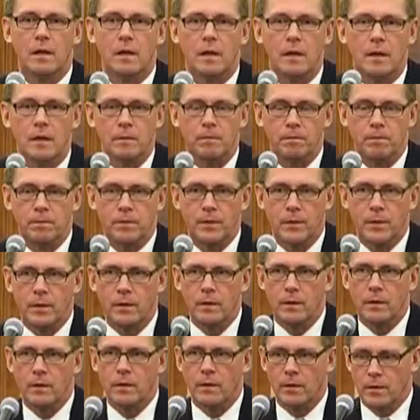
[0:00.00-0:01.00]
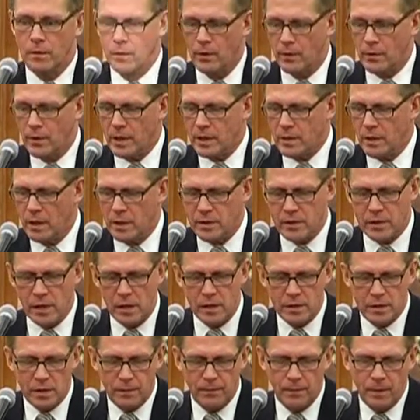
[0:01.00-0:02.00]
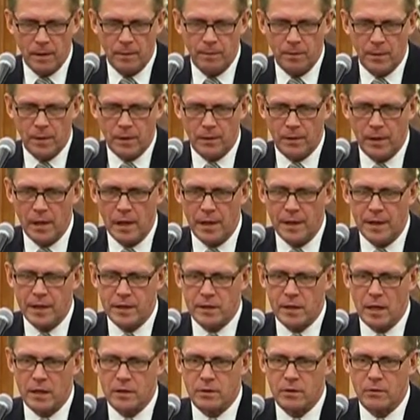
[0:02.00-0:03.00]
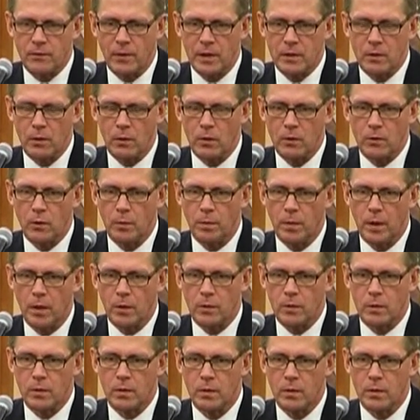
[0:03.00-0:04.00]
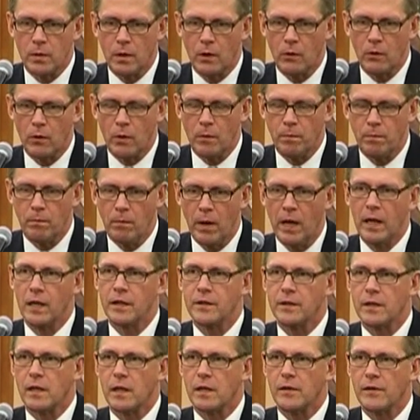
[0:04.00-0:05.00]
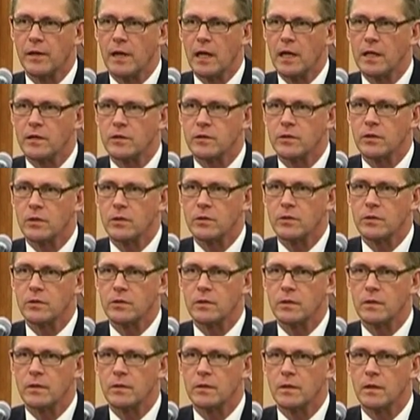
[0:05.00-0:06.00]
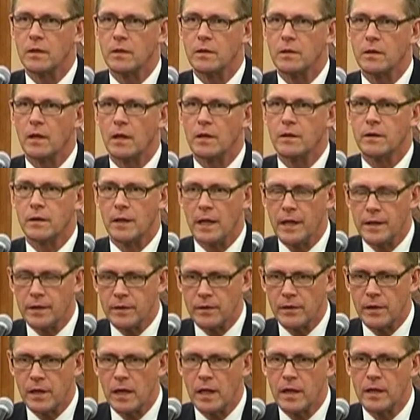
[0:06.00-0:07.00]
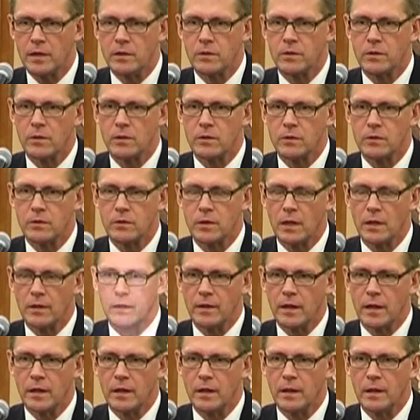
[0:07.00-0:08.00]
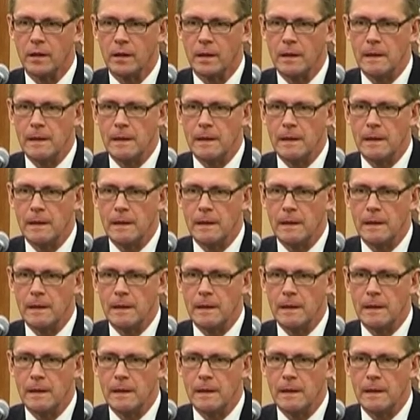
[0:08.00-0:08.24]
Uh, your, your Excellency, we really discussed quite a lot about our bilateral relations, trade relations, and then